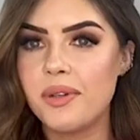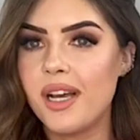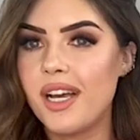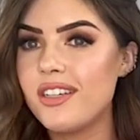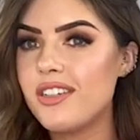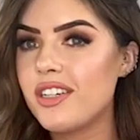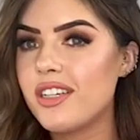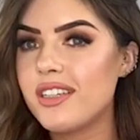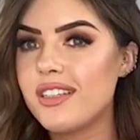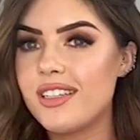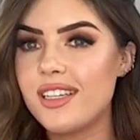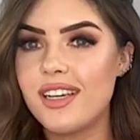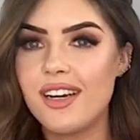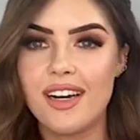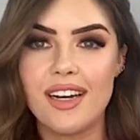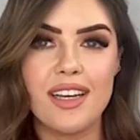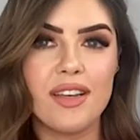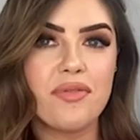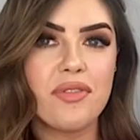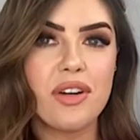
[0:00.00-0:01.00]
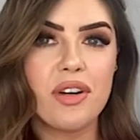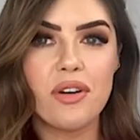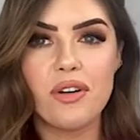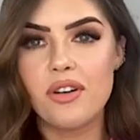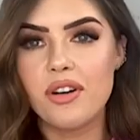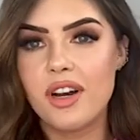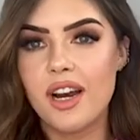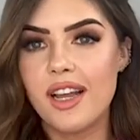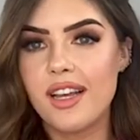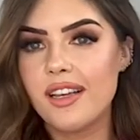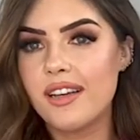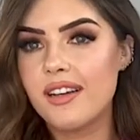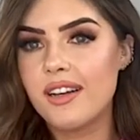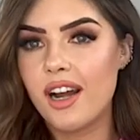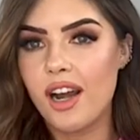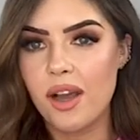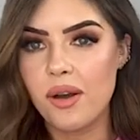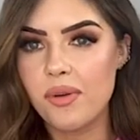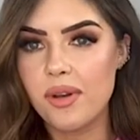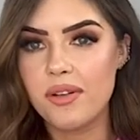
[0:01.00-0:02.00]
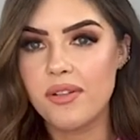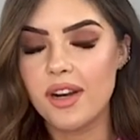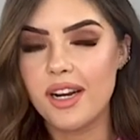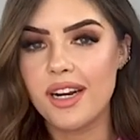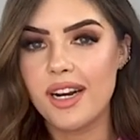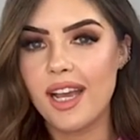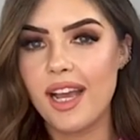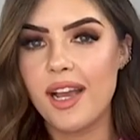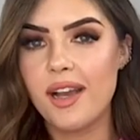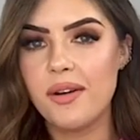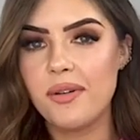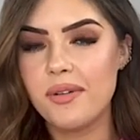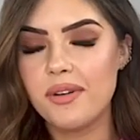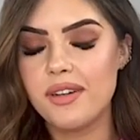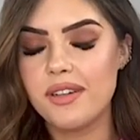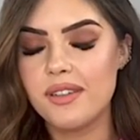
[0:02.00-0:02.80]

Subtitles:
As you can see, I even look like glowy right now.